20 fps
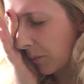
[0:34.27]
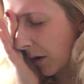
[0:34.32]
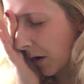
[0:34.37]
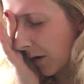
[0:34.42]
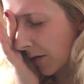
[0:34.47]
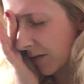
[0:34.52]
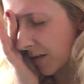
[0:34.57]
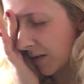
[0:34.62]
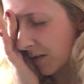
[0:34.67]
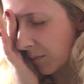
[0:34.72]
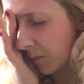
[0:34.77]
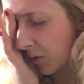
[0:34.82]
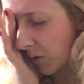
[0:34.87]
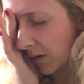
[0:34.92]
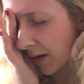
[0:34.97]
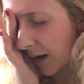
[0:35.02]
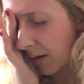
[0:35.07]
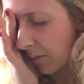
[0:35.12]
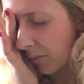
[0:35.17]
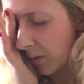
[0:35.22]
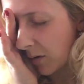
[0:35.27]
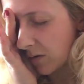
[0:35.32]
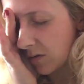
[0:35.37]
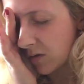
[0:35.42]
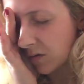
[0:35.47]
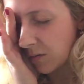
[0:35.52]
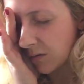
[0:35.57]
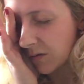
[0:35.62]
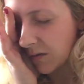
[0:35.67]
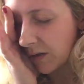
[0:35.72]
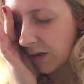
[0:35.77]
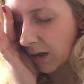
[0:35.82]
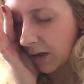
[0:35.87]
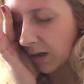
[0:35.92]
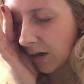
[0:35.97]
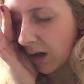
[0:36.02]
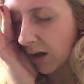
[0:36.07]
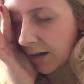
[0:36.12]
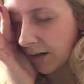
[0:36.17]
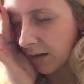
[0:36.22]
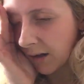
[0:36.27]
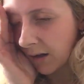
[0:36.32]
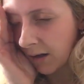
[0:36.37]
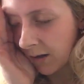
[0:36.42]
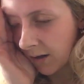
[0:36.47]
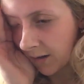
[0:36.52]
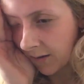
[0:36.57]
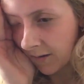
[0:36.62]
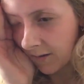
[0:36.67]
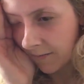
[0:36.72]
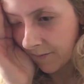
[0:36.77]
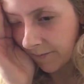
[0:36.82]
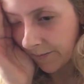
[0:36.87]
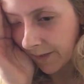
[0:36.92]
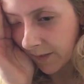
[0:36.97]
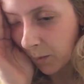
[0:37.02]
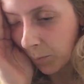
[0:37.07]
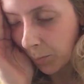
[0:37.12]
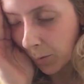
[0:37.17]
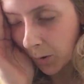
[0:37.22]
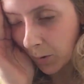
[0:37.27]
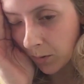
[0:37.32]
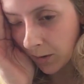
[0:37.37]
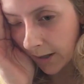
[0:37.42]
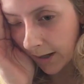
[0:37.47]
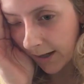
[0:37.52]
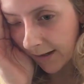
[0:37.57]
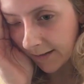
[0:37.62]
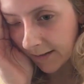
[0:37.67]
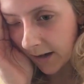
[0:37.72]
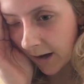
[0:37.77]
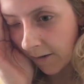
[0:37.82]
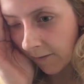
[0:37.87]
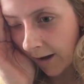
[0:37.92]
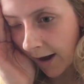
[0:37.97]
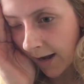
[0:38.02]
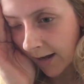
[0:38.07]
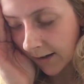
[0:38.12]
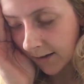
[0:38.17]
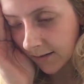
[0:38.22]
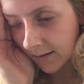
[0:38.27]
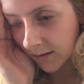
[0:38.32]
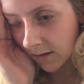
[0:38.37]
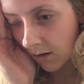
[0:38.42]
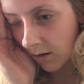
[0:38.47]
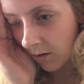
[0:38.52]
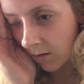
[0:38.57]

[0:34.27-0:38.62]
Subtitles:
Mars this morning, but she was singing like the bookiest lyrics.